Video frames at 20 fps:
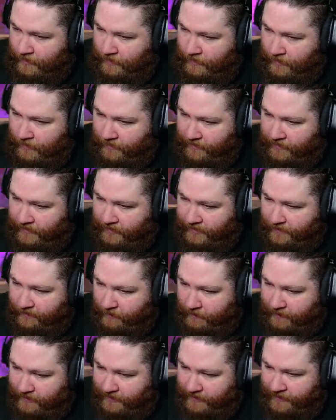Okay, never
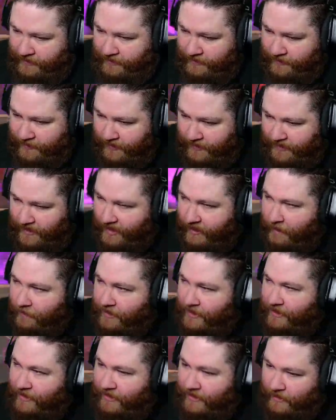mind. I can't
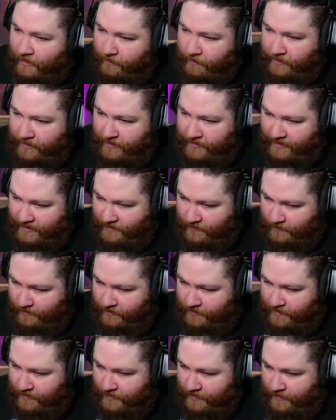be there because that's where
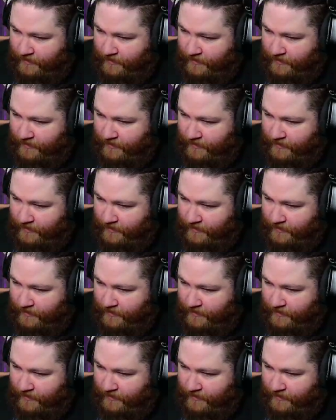it is.